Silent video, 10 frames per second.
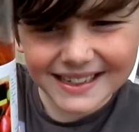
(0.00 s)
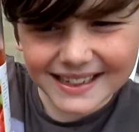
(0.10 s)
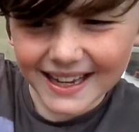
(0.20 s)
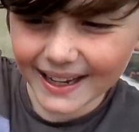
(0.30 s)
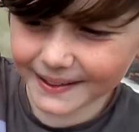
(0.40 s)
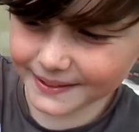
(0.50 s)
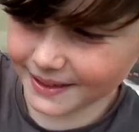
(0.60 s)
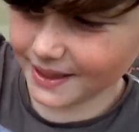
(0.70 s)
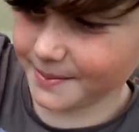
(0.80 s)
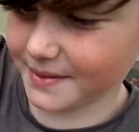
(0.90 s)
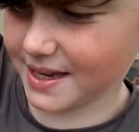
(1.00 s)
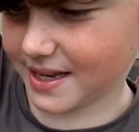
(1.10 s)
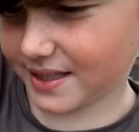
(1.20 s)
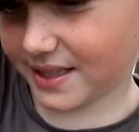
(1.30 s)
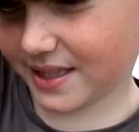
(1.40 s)
Yeah, um,
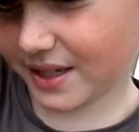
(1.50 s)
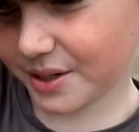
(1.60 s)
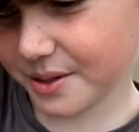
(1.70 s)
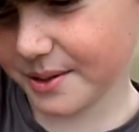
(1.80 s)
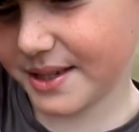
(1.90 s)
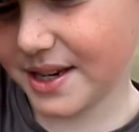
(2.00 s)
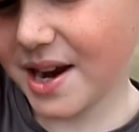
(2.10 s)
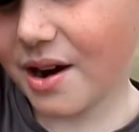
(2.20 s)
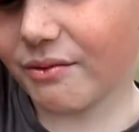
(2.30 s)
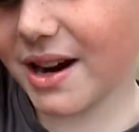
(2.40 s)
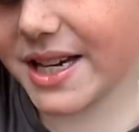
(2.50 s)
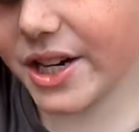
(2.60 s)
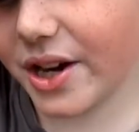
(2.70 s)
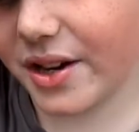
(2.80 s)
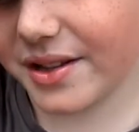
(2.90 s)
it's called Red
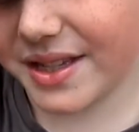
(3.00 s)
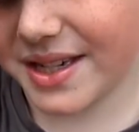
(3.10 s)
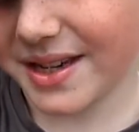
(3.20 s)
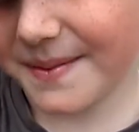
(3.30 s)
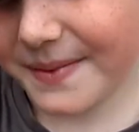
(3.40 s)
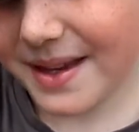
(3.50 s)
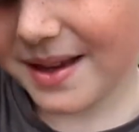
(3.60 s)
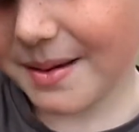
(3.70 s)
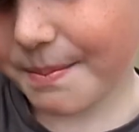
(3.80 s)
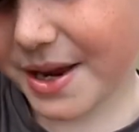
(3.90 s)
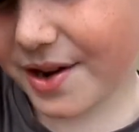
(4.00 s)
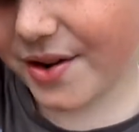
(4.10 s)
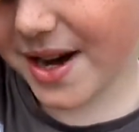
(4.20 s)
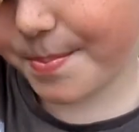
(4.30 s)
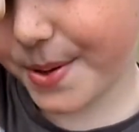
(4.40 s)
Hot
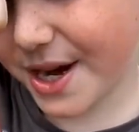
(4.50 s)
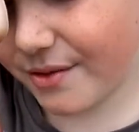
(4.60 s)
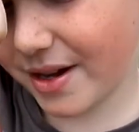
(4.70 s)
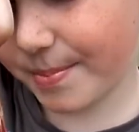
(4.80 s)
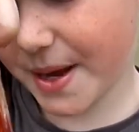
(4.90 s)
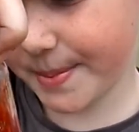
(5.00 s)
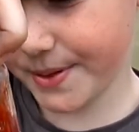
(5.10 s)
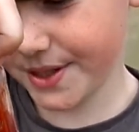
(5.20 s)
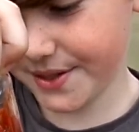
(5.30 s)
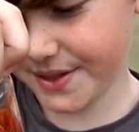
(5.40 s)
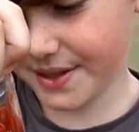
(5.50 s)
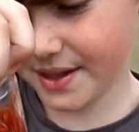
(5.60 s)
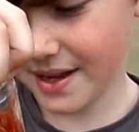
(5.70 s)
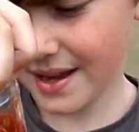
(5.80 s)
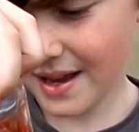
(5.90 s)
Piri Piri Peppers
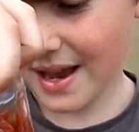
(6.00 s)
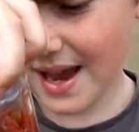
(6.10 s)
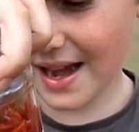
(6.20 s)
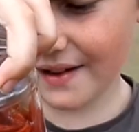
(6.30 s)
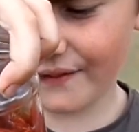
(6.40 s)
in